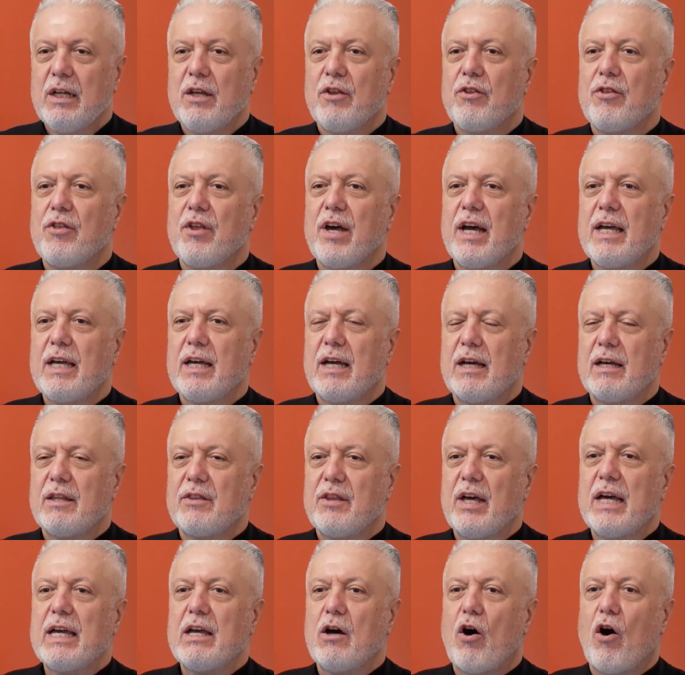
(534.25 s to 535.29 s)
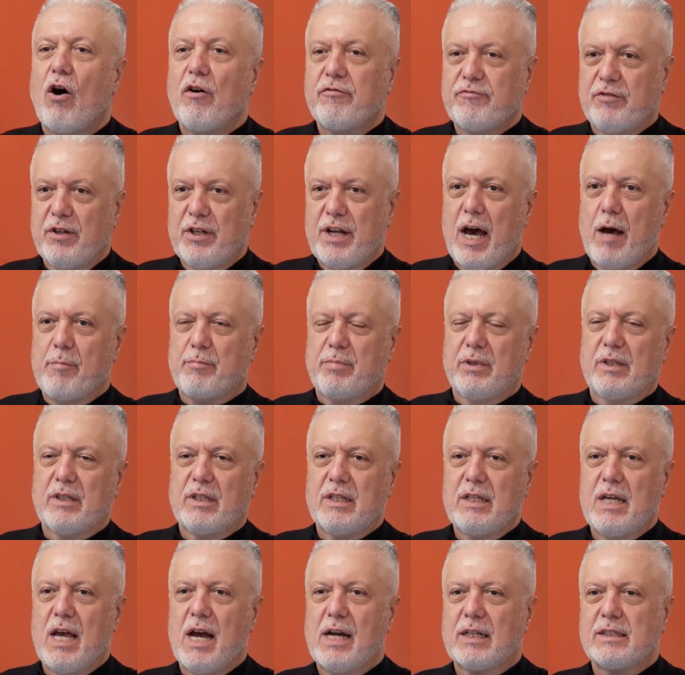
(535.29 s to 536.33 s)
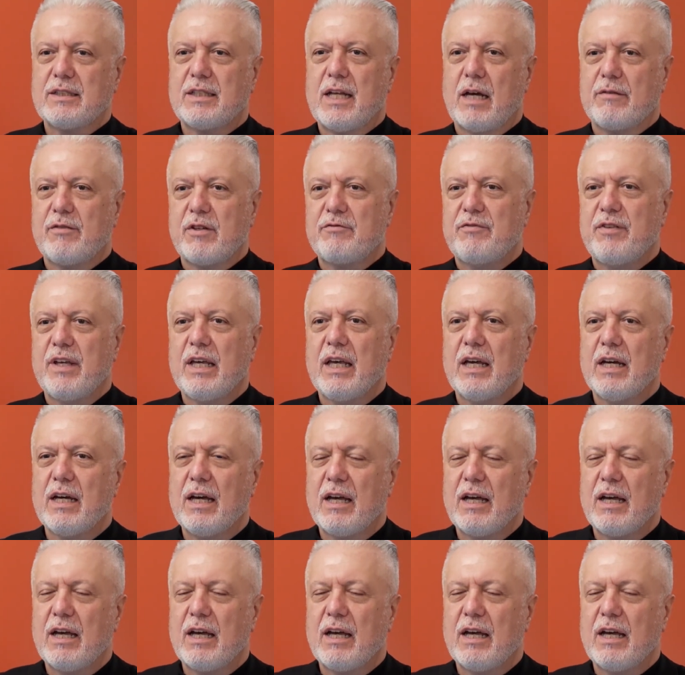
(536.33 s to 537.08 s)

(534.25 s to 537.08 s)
they offered up young David Villa